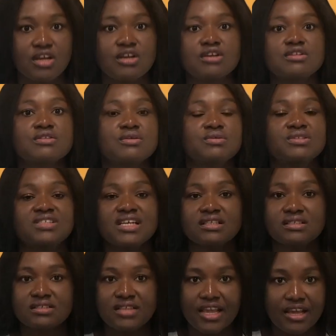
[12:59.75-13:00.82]
So
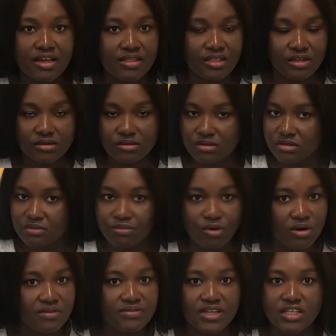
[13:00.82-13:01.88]
just take the small
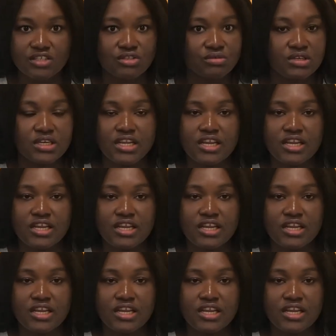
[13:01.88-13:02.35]
things you need